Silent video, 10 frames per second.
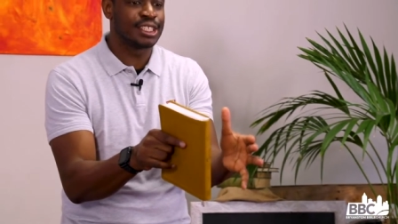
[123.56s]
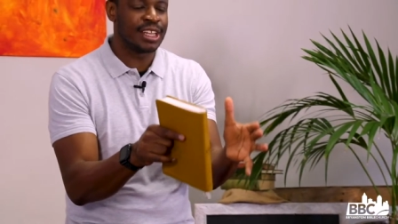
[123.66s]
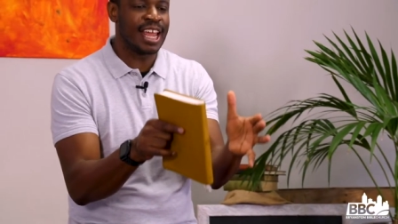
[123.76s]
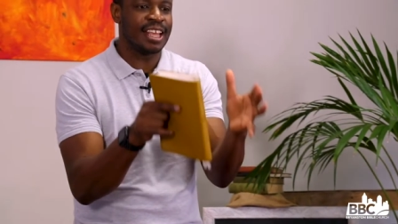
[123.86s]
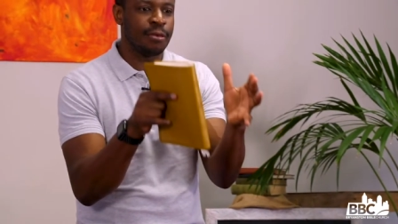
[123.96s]
so
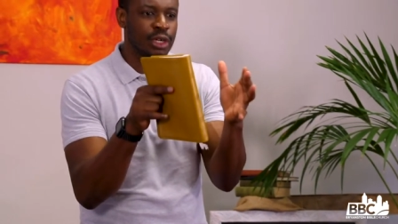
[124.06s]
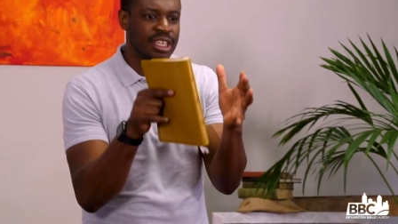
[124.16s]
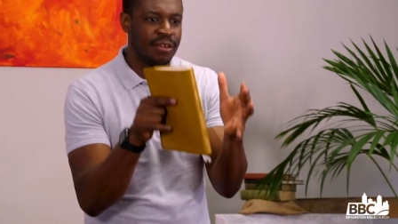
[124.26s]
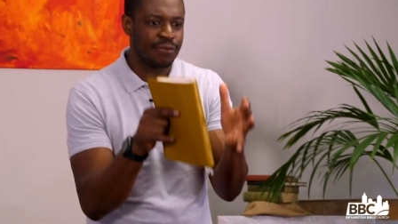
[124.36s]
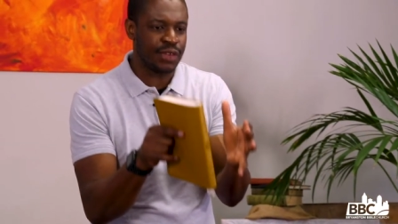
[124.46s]
that he
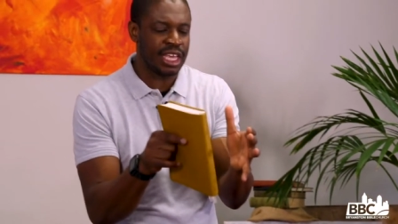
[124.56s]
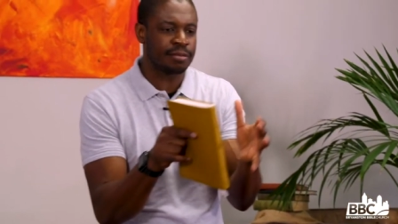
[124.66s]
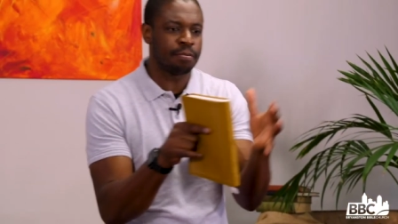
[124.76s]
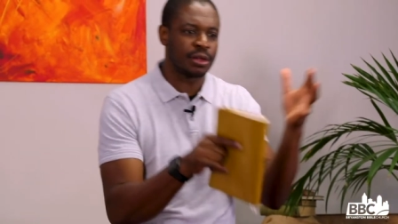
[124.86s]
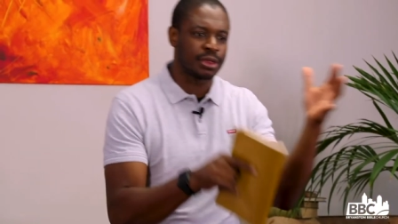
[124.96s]
would defeat
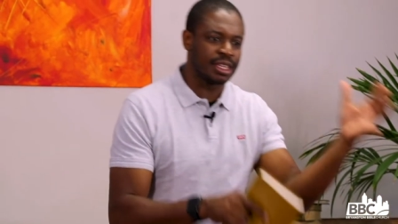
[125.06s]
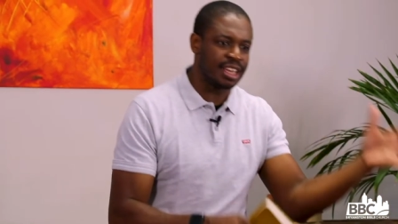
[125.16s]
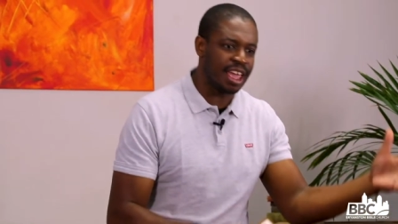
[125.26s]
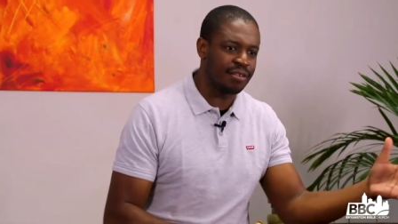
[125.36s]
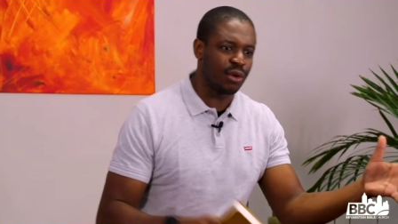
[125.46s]
both the
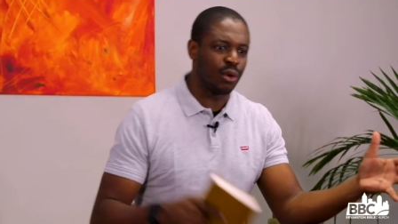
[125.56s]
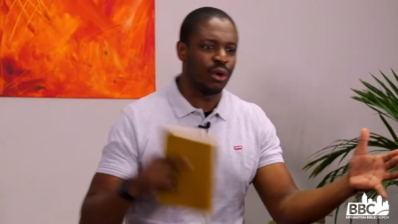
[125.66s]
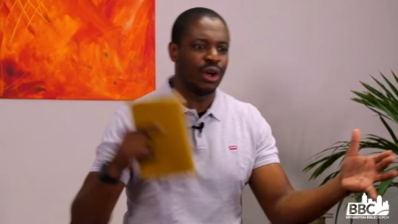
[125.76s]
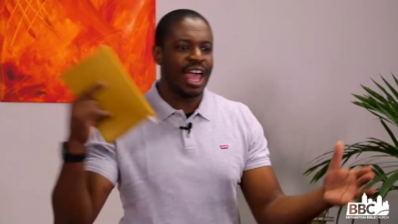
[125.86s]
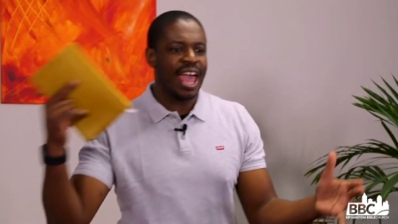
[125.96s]

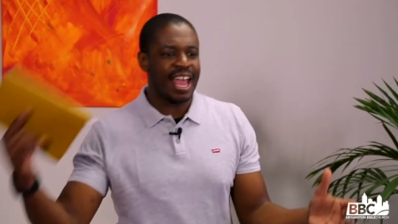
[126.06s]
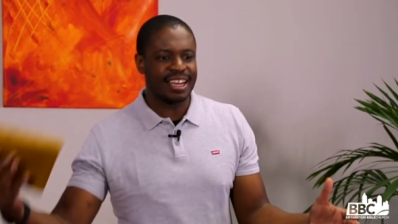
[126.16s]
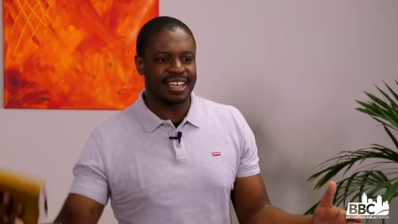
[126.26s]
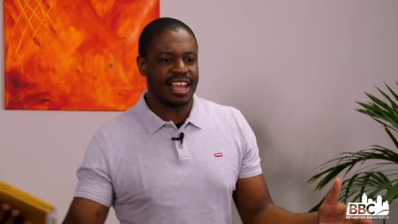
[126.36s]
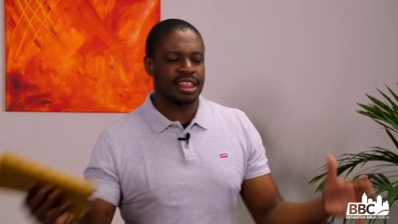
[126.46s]
devil
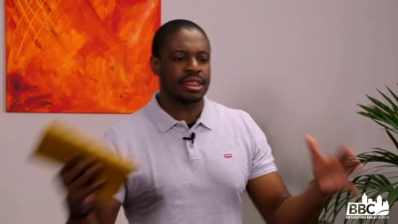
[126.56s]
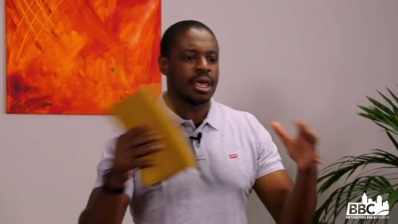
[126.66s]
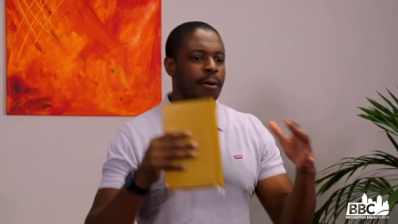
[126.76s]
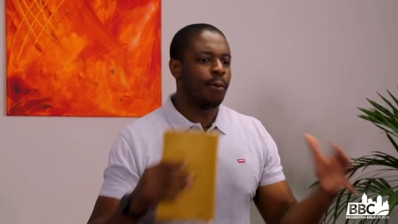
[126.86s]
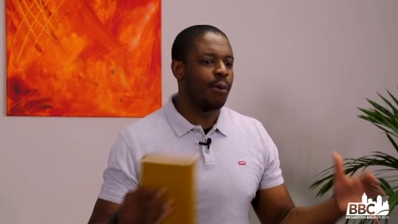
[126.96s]
and
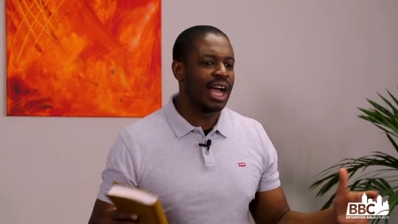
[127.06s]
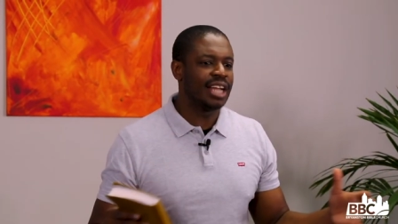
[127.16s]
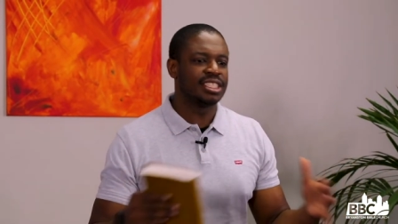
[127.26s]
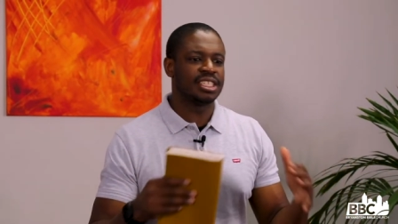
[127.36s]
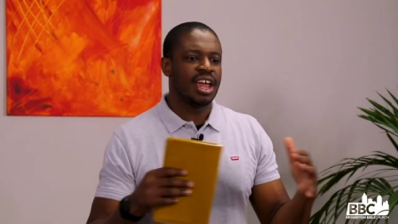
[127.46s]
death
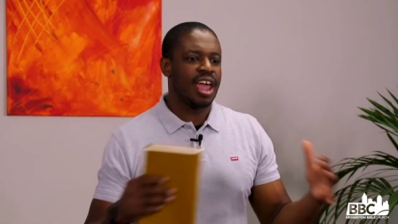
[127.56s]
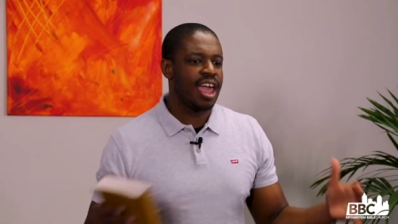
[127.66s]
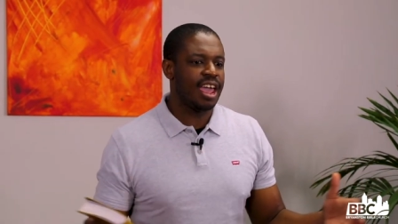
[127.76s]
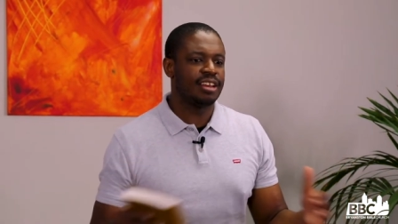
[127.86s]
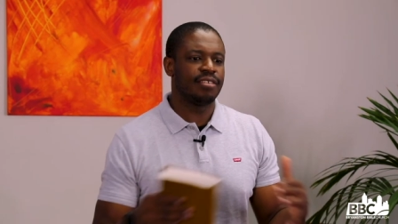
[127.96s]
once
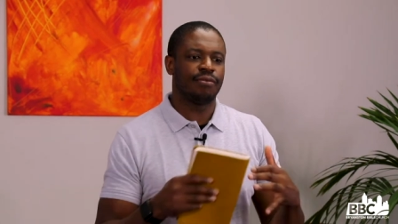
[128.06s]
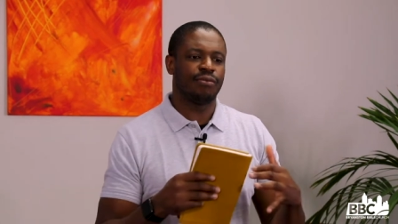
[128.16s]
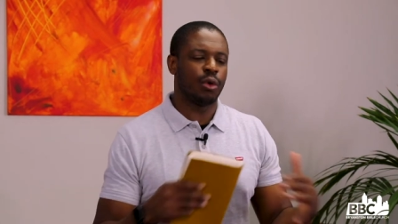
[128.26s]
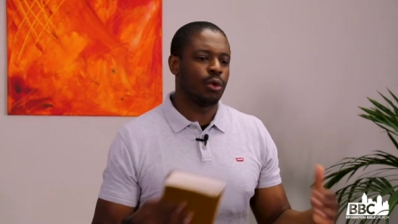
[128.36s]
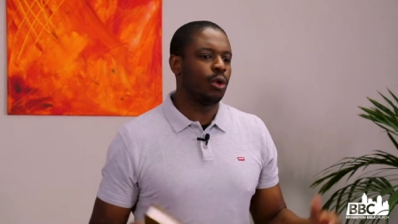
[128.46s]
and
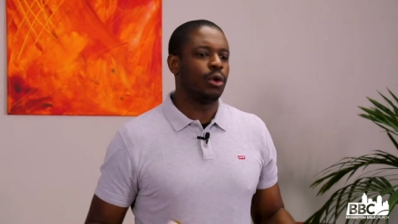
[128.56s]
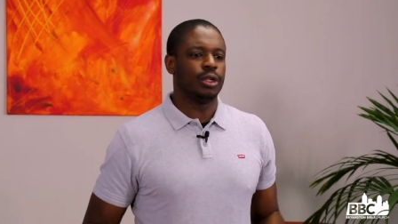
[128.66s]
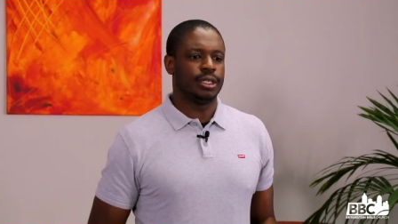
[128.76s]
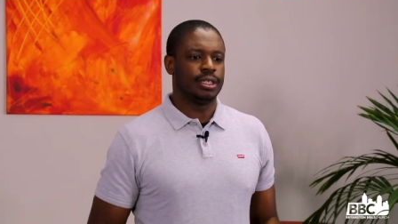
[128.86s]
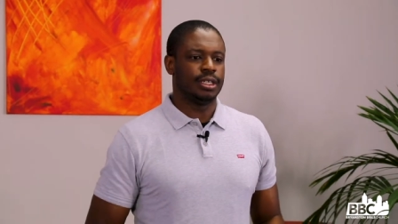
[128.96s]
for
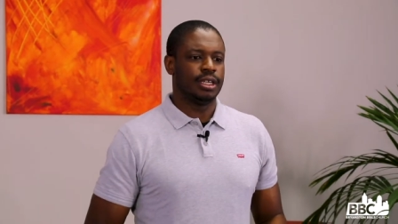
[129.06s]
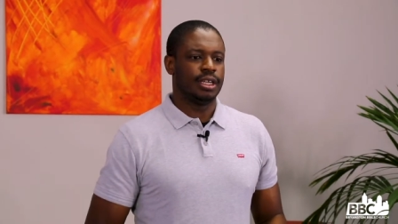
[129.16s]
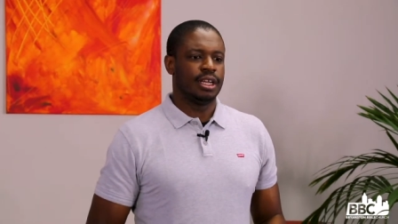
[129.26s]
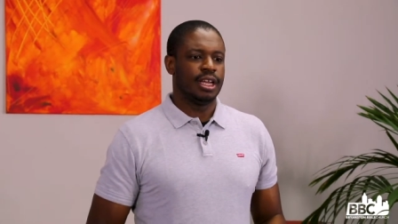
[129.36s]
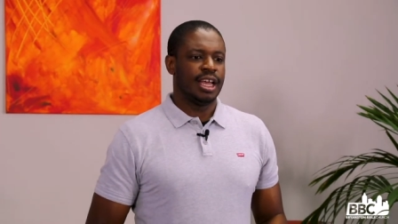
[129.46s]
all.
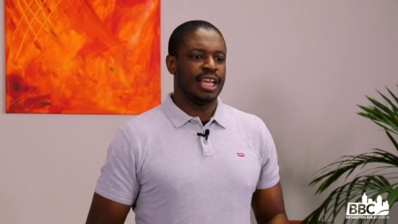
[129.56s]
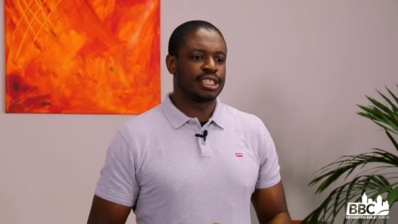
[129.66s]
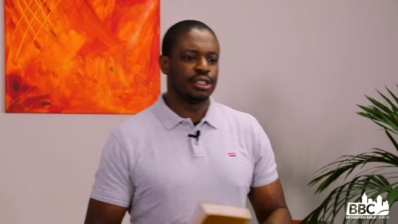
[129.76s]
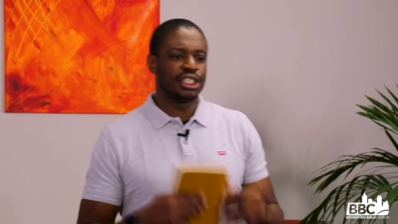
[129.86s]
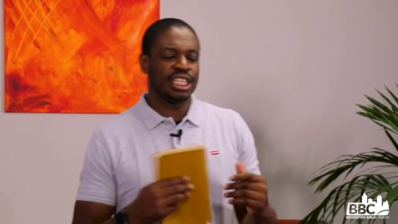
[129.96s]
And
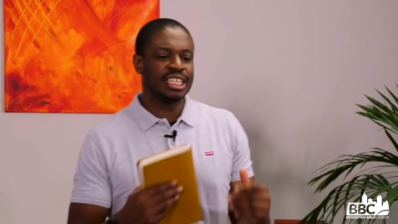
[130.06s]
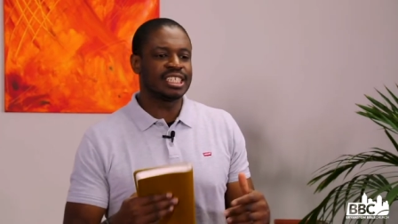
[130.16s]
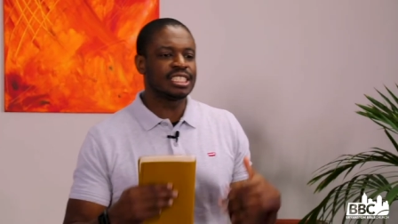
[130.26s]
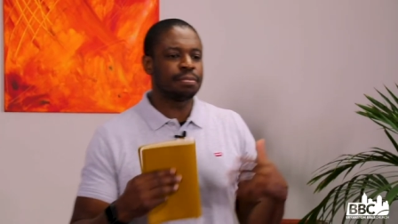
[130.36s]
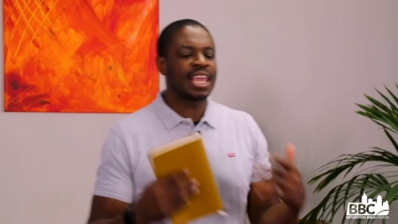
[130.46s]
so
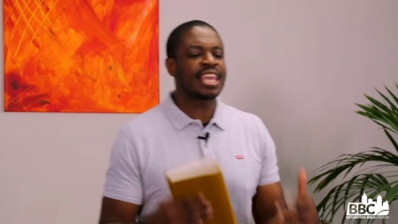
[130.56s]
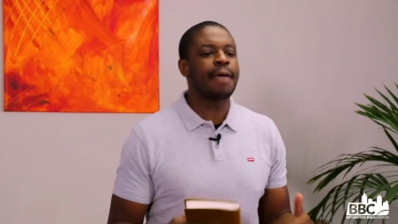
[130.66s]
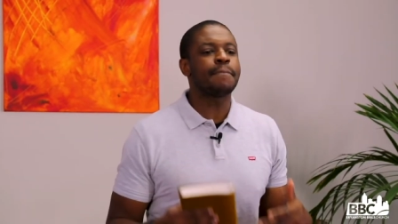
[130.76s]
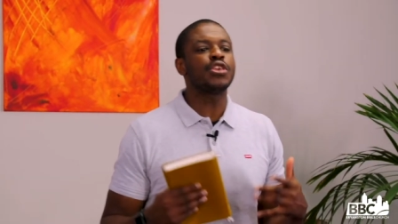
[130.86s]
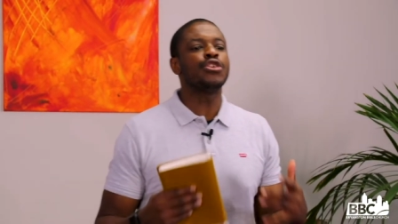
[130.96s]
Jesus
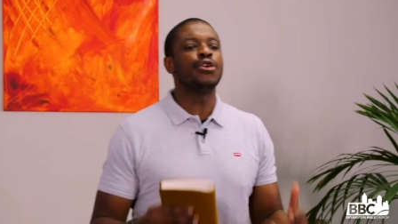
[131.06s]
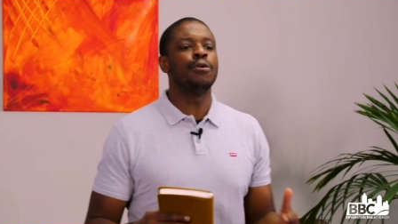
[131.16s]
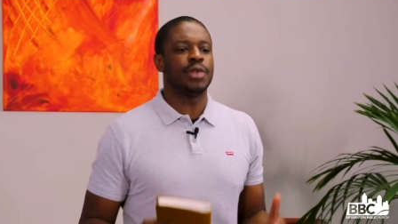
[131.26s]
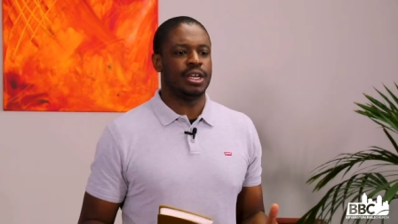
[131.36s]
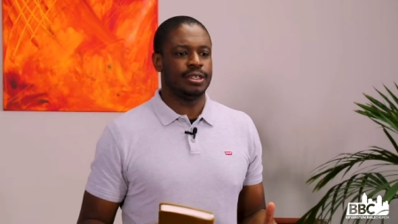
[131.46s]
became
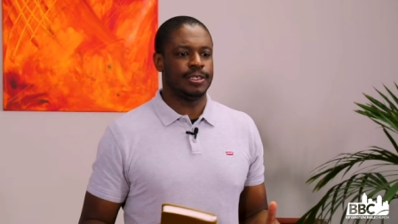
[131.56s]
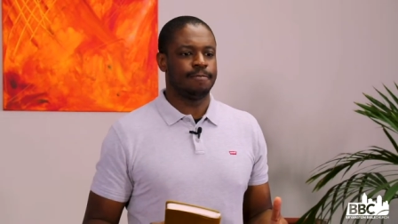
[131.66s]
human